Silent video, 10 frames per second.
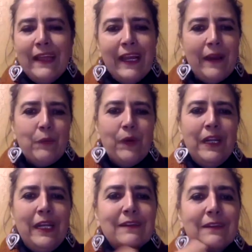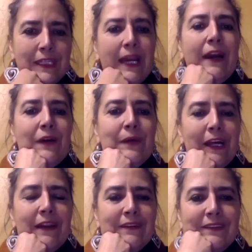Oh yeah, I wanted to, I know
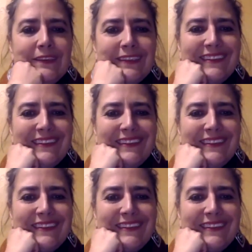one thing.